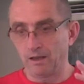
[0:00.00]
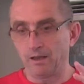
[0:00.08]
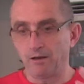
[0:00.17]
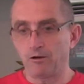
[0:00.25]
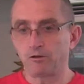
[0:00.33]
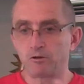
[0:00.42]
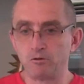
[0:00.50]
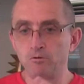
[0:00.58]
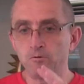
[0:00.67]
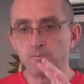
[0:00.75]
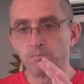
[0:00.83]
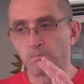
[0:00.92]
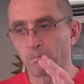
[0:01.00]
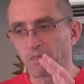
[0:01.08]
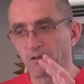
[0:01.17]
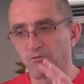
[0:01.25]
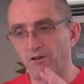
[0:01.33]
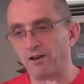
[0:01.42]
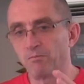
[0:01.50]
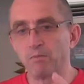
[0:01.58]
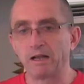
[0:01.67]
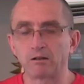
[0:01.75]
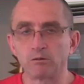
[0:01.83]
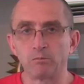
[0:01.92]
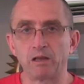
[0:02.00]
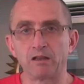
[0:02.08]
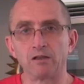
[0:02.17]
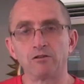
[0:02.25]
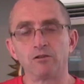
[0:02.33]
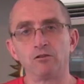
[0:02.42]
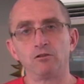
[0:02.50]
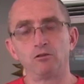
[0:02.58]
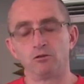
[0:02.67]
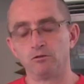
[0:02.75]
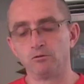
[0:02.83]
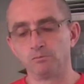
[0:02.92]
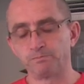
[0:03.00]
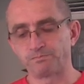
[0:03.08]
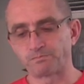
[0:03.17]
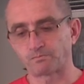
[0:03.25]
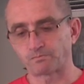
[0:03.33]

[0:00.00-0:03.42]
there are two fundamental methods to